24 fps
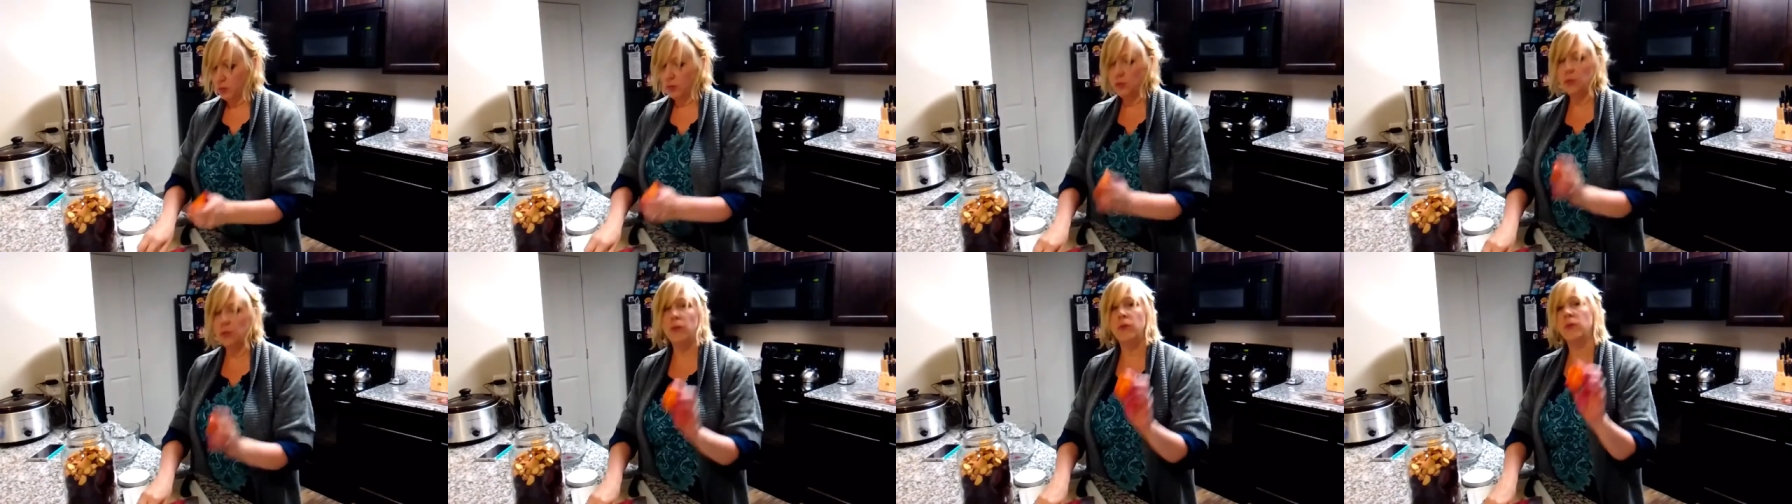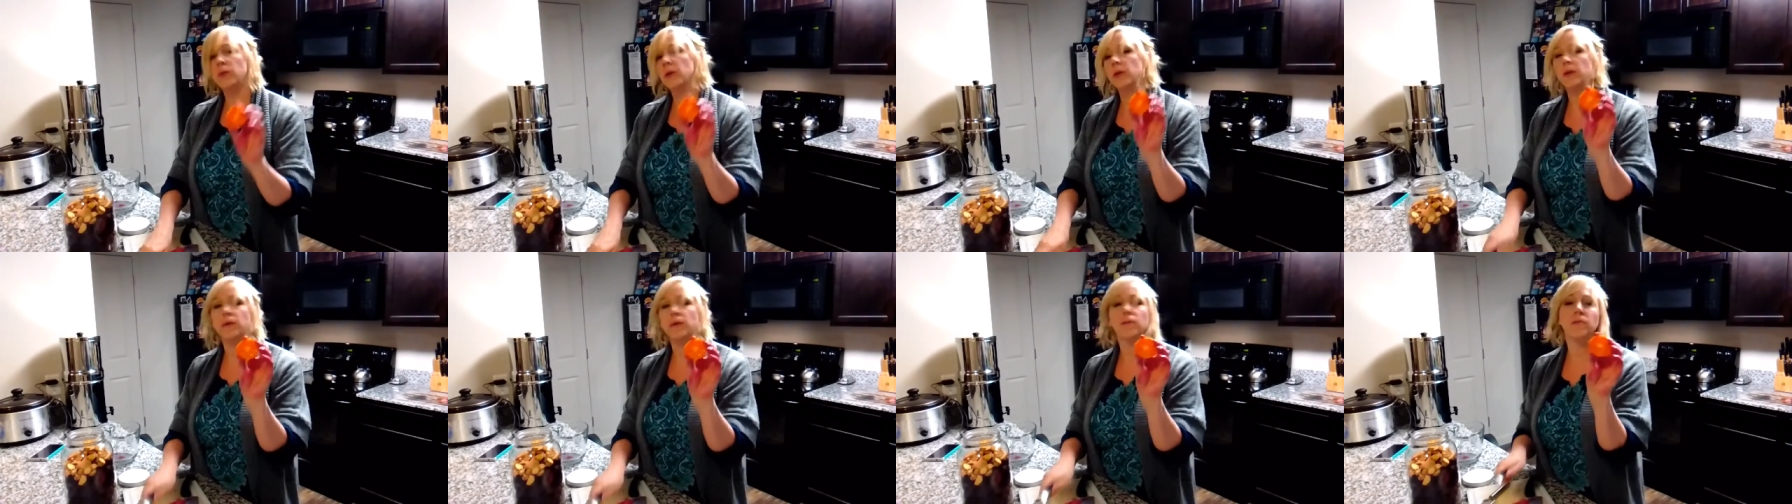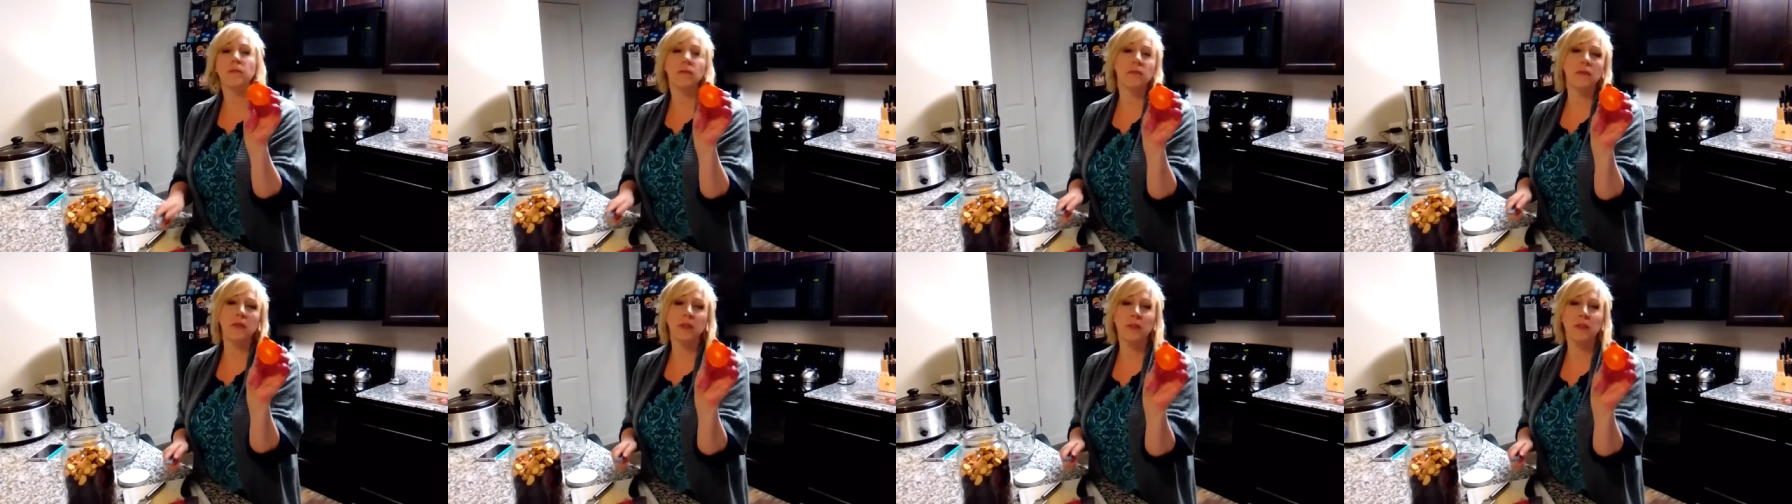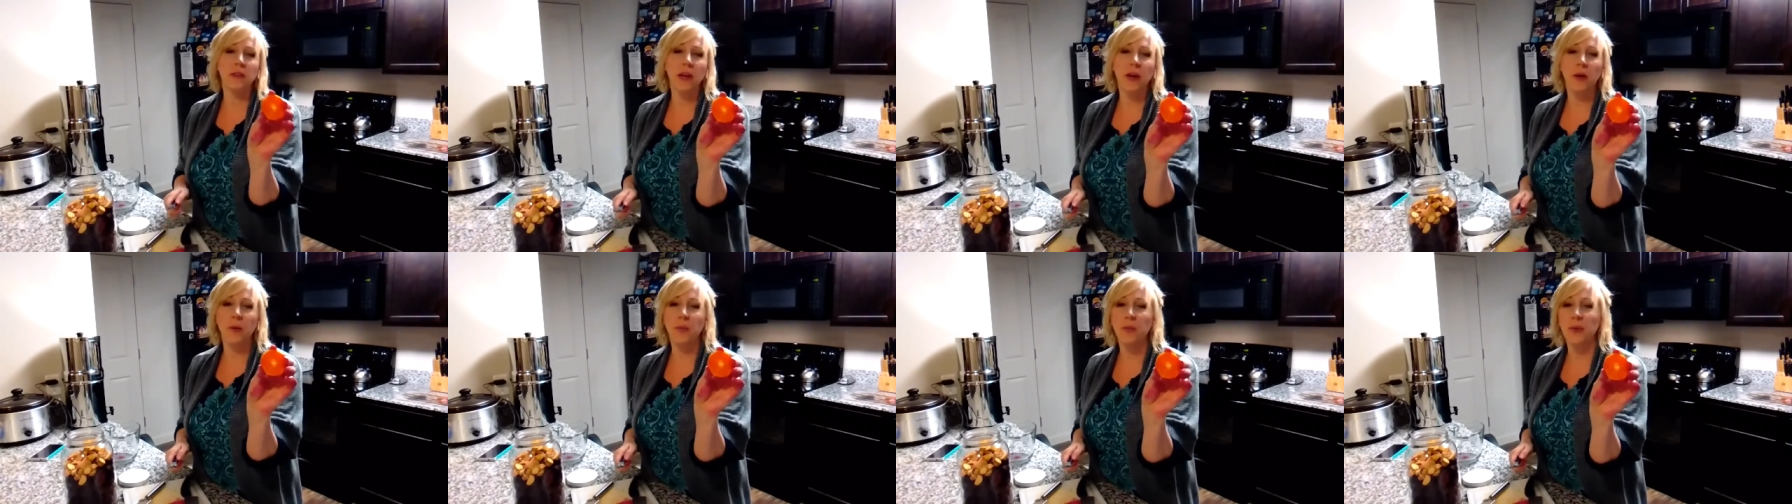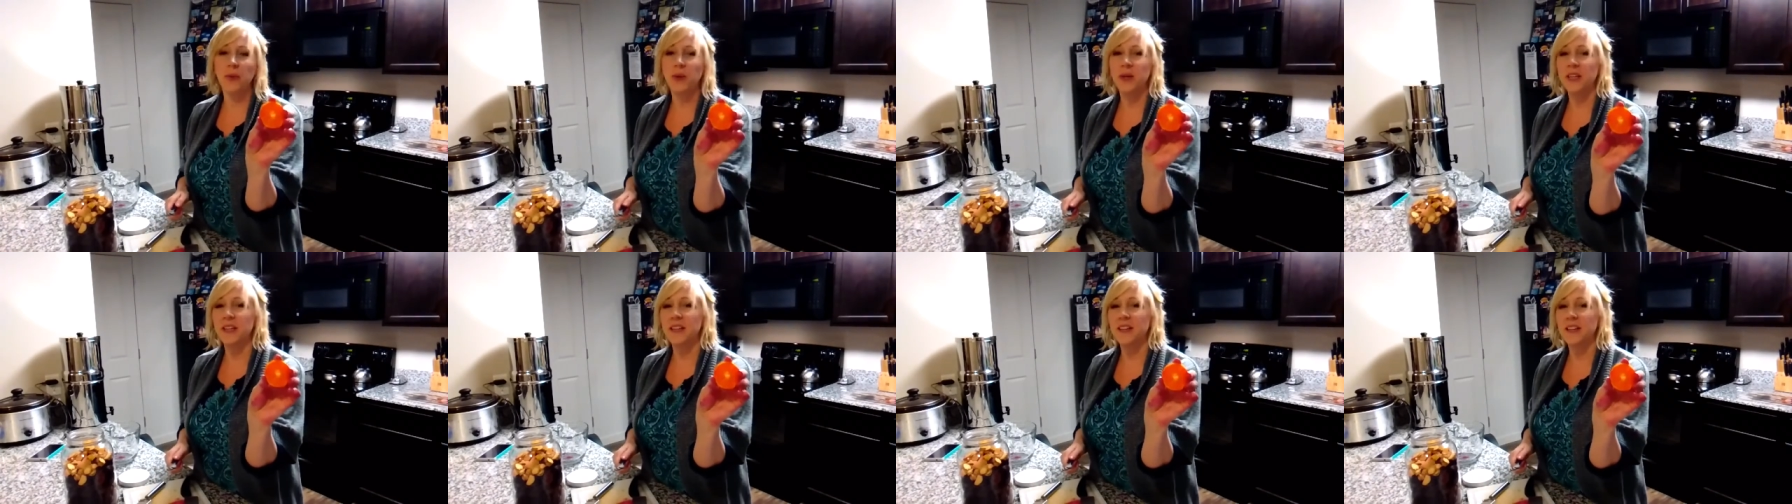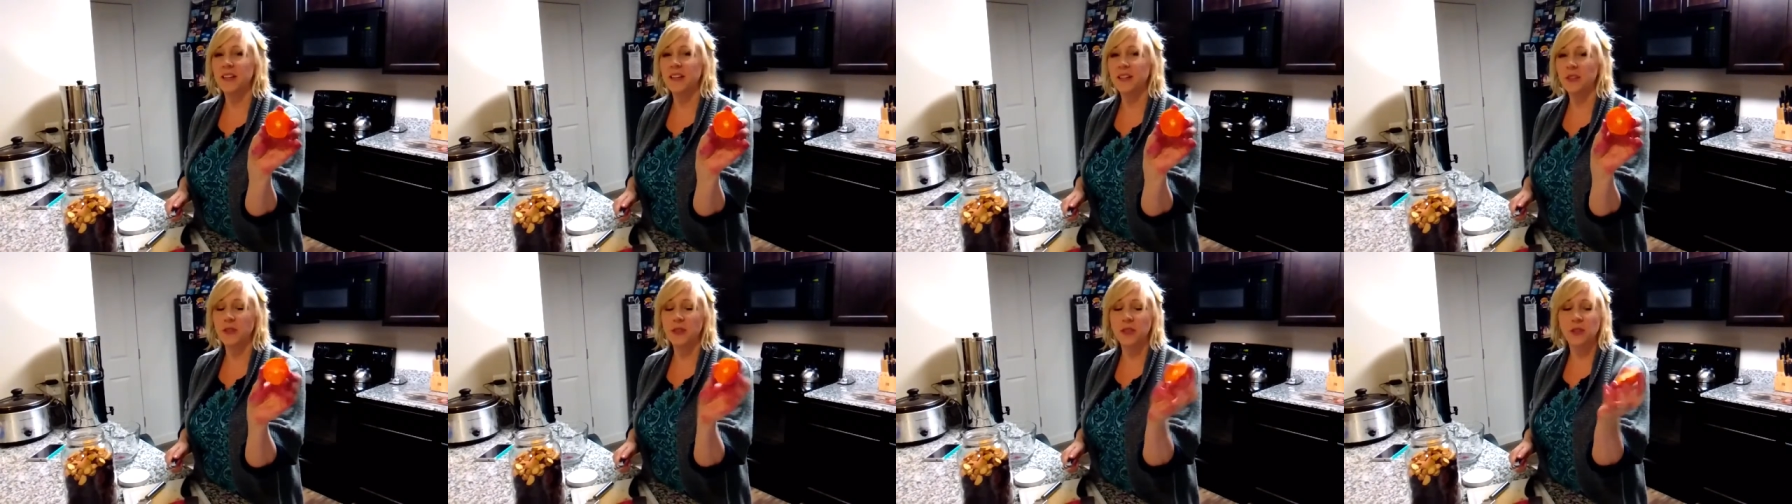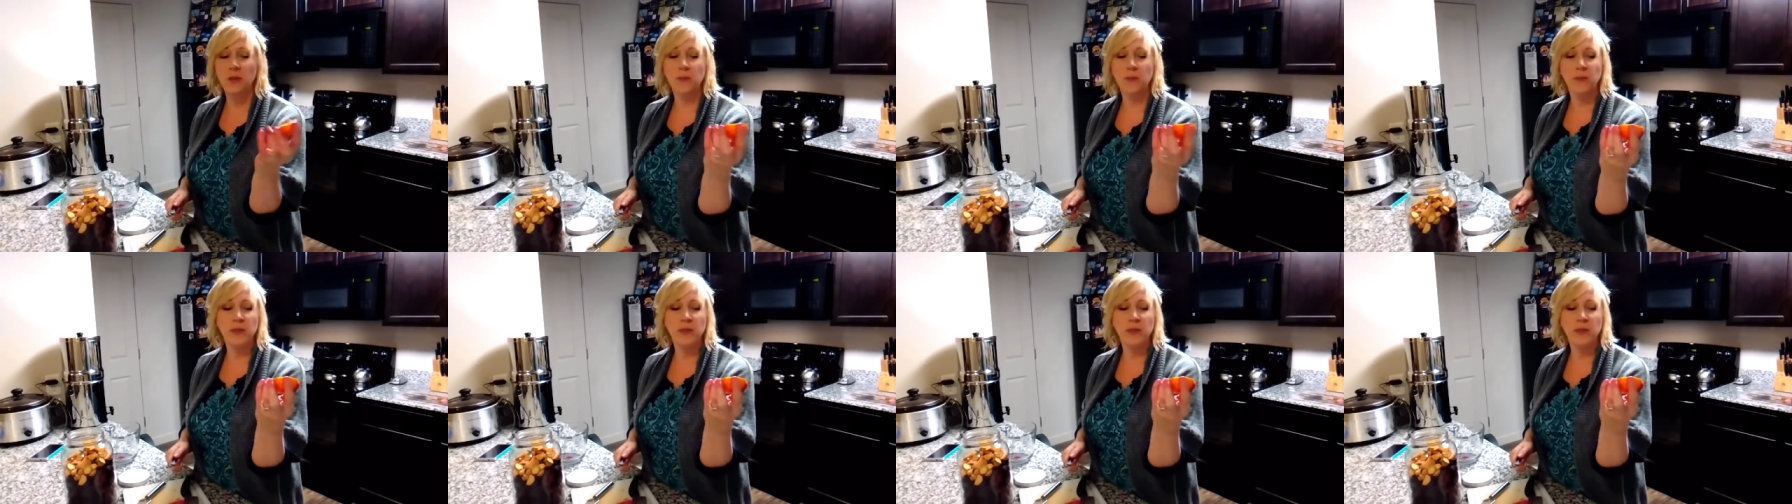Ooh, look how pretty. pretty that looks.